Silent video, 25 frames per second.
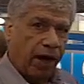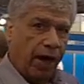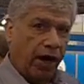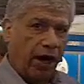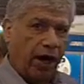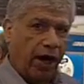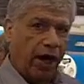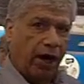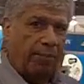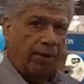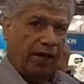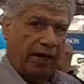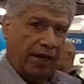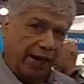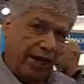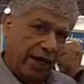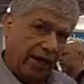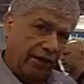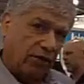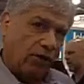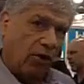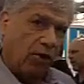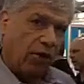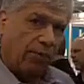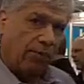But
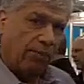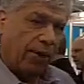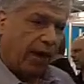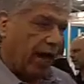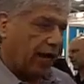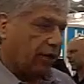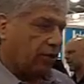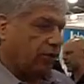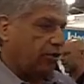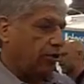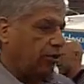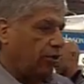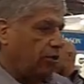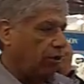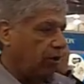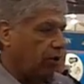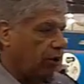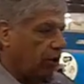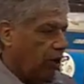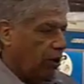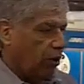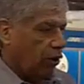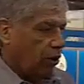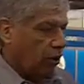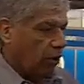again, going back to
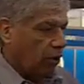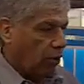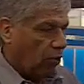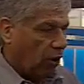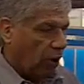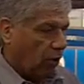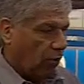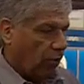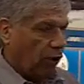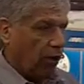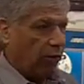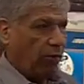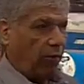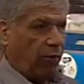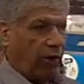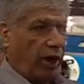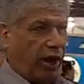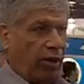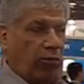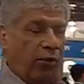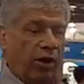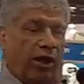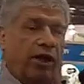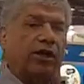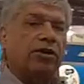what we're
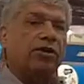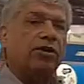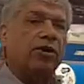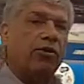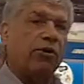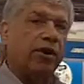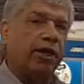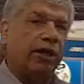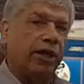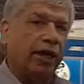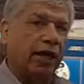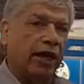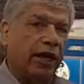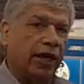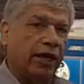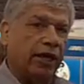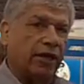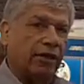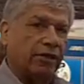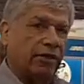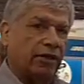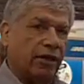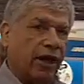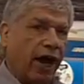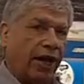really doing
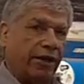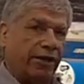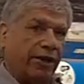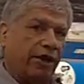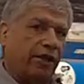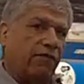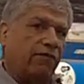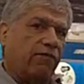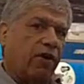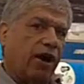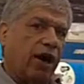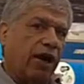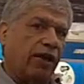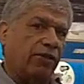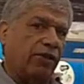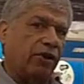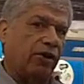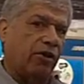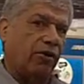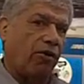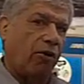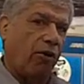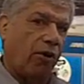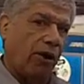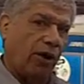is identifying the
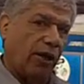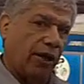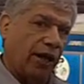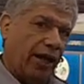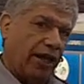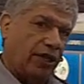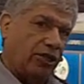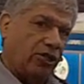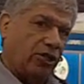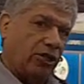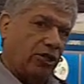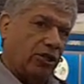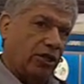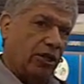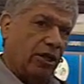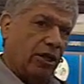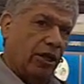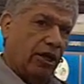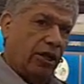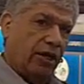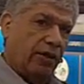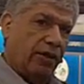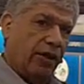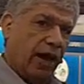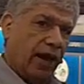correlation
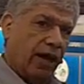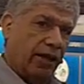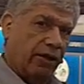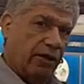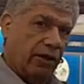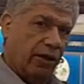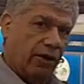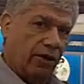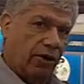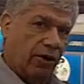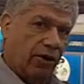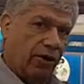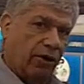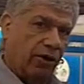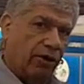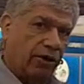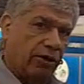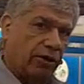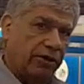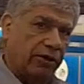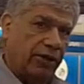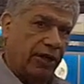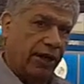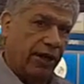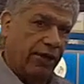that
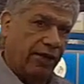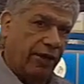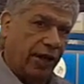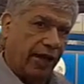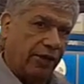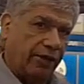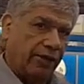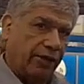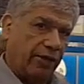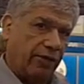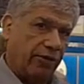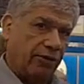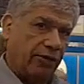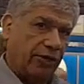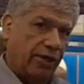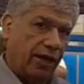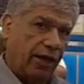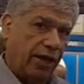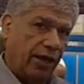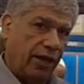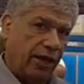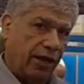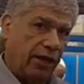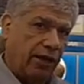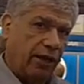occurs in that DUT
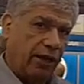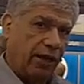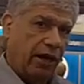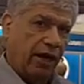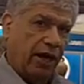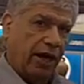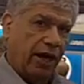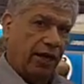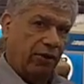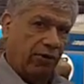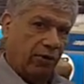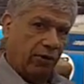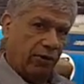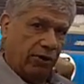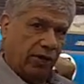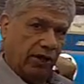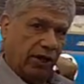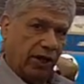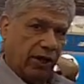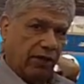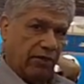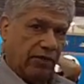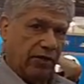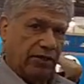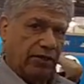in order
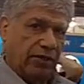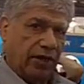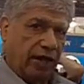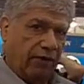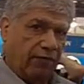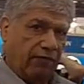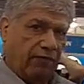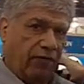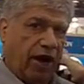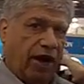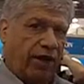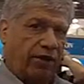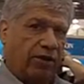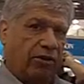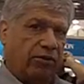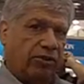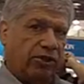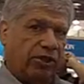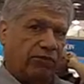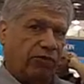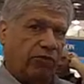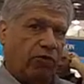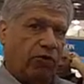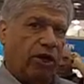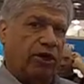to give us a final
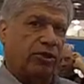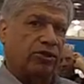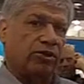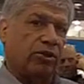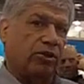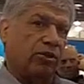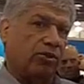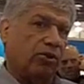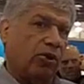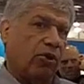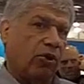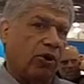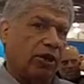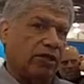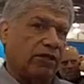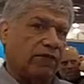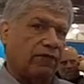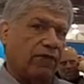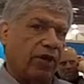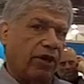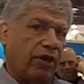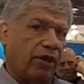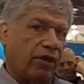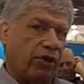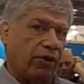differential noise
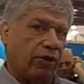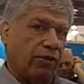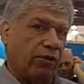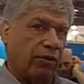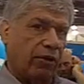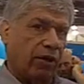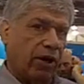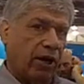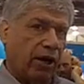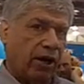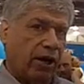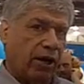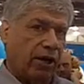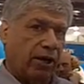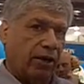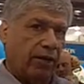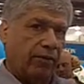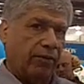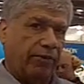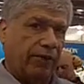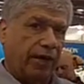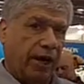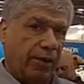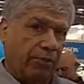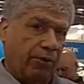figure
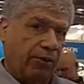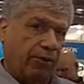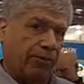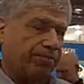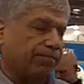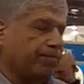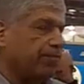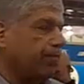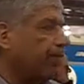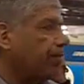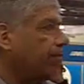number.